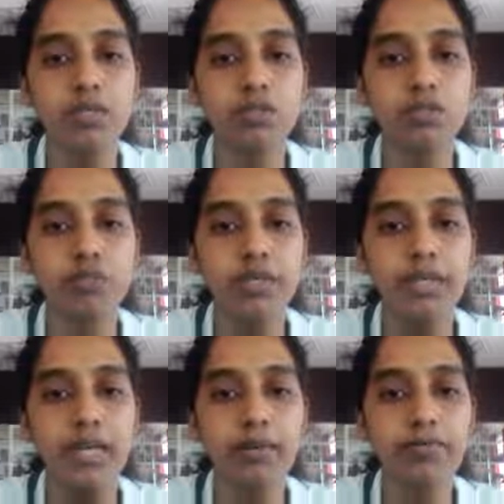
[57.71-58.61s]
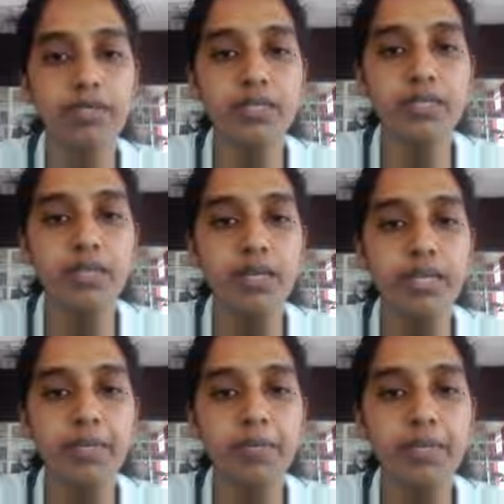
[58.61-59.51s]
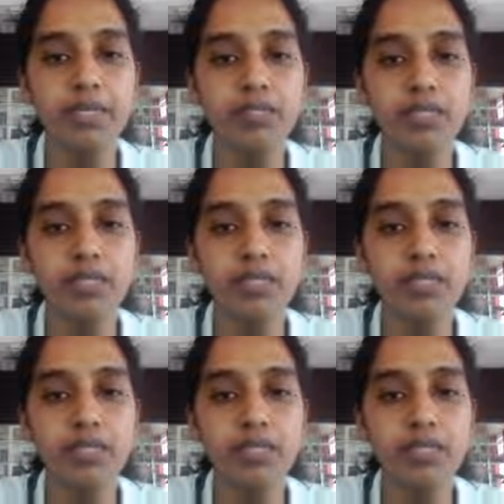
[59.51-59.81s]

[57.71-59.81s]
So we have an NPN